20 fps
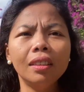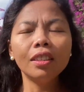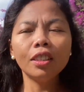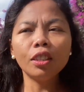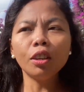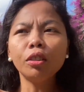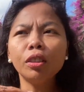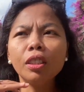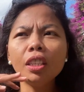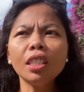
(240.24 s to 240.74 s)

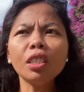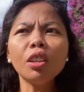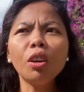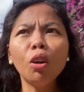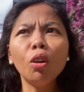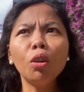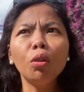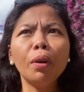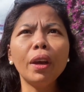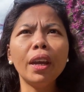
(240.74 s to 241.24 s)
So this
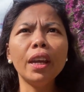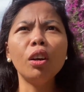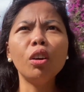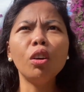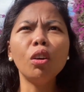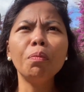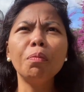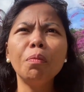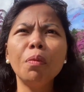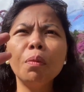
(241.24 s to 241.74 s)
hallway
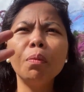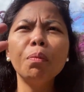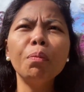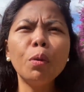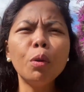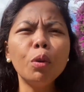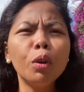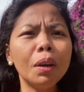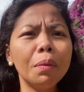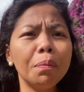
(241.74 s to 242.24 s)
of
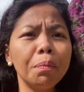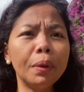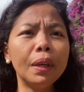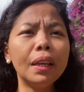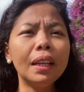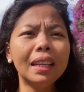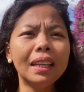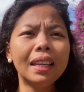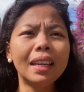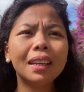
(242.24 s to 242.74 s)

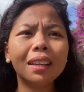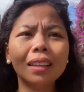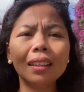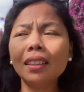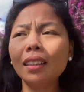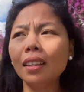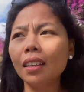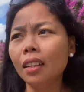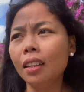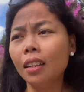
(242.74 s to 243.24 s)
Bougainvillea
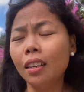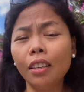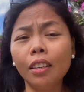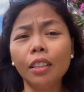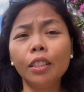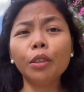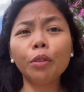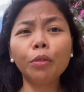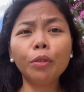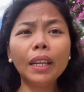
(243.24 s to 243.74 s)

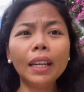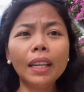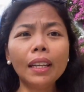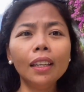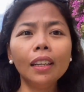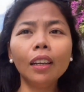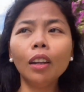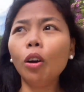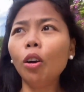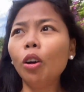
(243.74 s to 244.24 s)
is
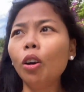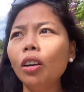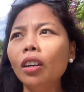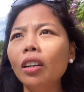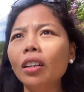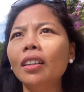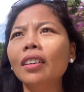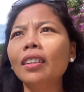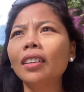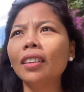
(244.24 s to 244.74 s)
really long.